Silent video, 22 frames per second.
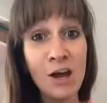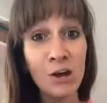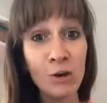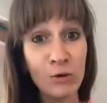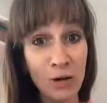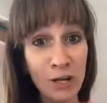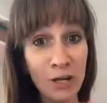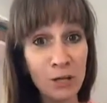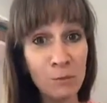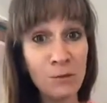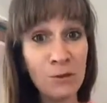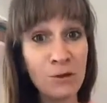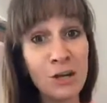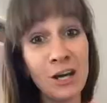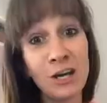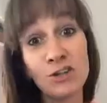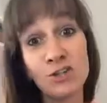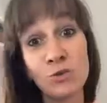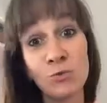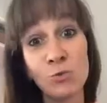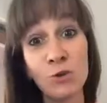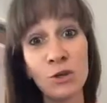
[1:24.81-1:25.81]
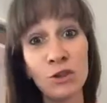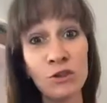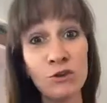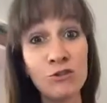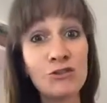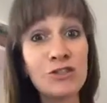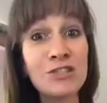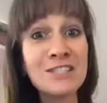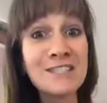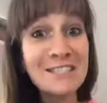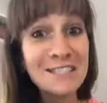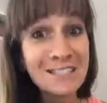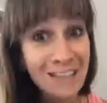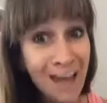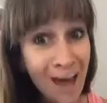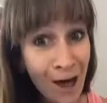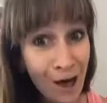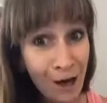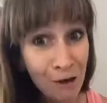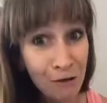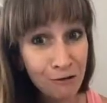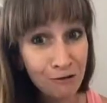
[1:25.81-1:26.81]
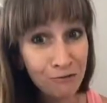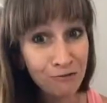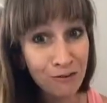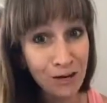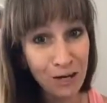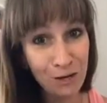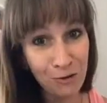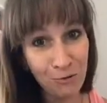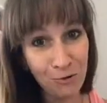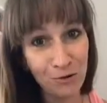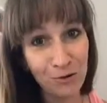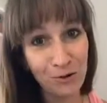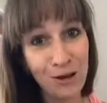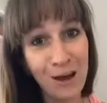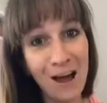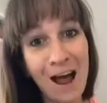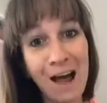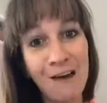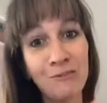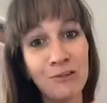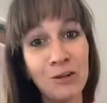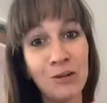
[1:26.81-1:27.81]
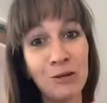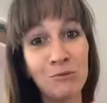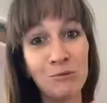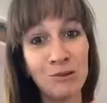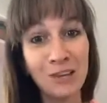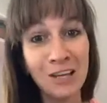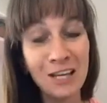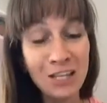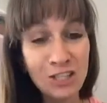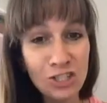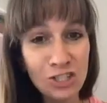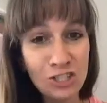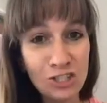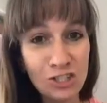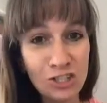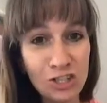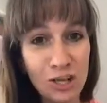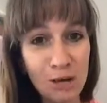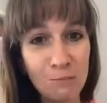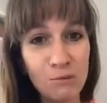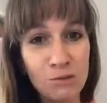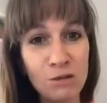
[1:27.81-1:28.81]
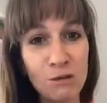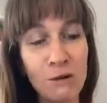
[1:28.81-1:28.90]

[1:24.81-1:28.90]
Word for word: great communication with yourself in order to have good relationships.